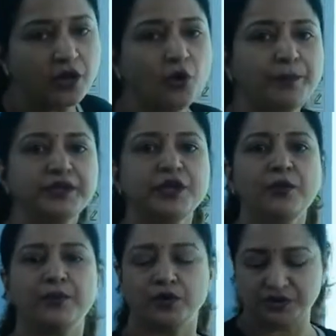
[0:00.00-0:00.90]
Open your
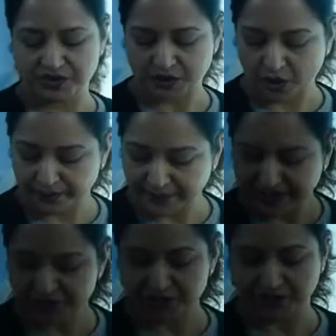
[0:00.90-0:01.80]
books on
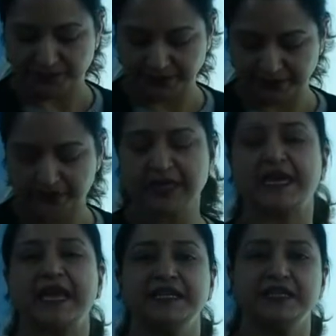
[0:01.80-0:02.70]
page number
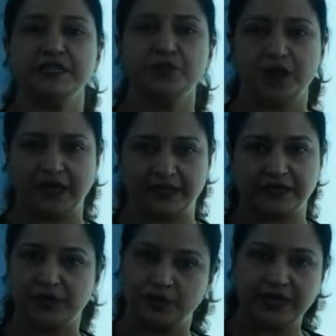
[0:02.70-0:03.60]
91.
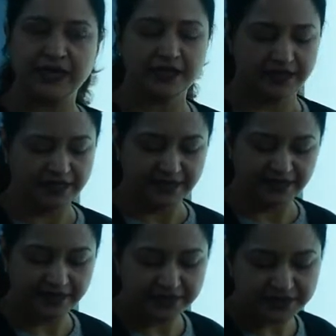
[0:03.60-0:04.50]
Okay,
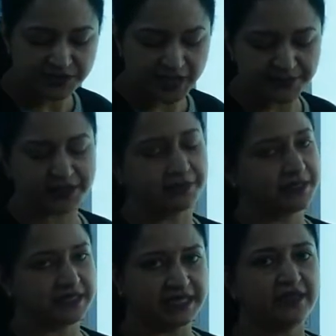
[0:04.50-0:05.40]
there is chapter
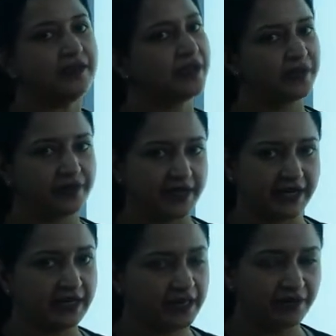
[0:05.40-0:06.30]
number 10,
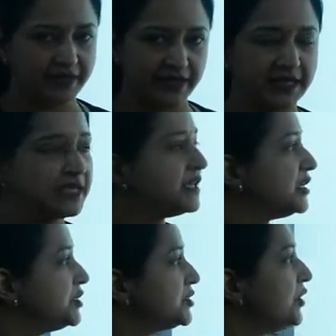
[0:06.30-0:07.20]
Running Away.
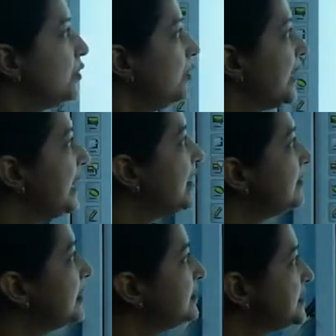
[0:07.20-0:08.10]
So here
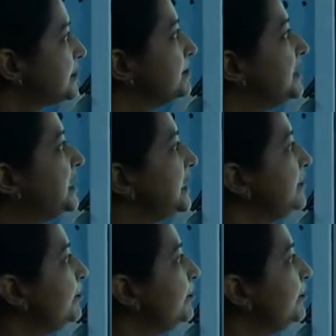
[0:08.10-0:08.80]
are some key